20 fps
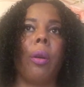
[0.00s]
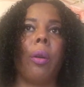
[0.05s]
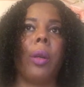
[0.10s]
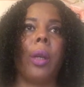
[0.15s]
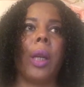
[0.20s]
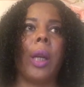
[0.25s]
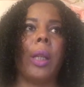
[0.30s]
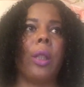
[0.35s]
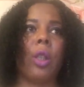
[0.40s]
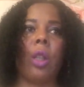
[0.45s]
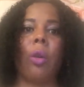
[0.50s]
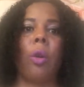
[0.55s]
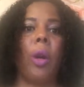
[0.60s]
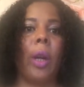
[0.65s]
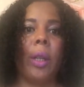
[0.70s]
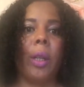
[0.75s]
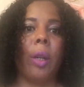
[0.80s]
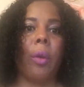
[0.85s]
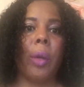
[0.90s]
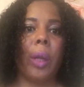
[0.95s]
Okay, so
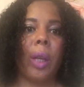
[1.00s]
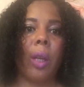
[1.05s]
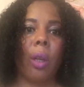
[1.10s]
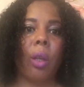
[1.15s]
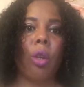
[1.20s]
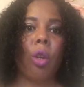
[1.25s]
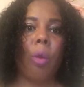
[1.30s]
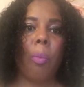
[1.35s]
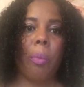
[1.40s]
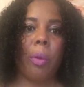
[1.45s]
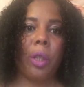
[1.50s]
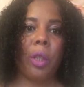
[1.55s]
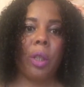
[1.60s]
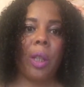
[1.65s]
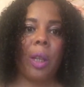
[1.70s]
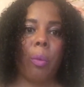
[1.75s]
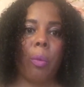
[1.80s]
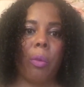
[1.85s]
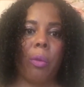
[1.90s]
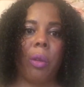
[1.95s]
I know I can accomplish
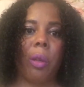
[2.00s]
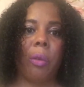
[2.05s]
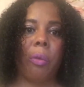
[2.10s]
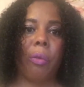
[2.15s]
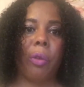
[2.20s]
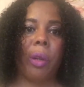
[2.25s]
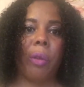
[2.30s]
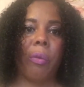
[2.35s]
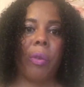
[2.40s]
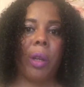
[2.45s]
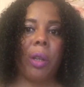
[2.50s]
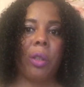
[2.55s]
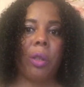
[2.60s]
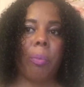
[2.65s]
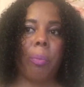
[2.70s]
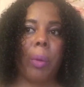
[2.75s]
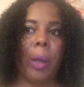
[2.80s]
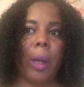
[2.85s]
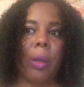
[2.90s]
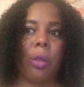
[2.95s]
that with just
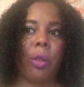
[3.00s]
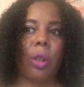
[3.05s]
£3,000.